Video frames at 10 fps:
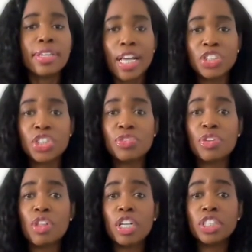not just
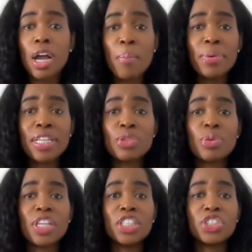for large companies
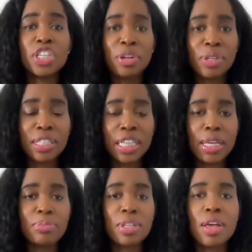with engineering
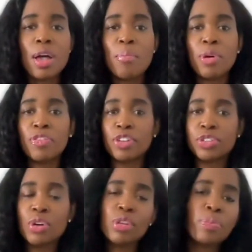teams, but for
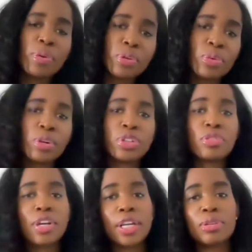
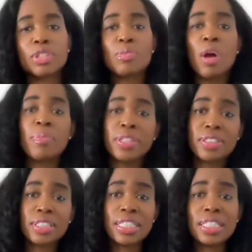solopreneurs, creators, small
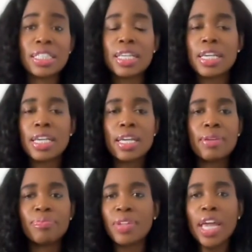businesses,
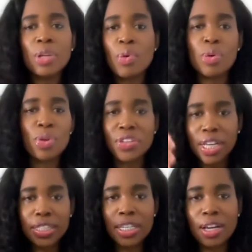anyone with
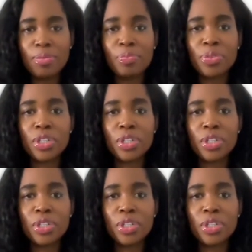an idea.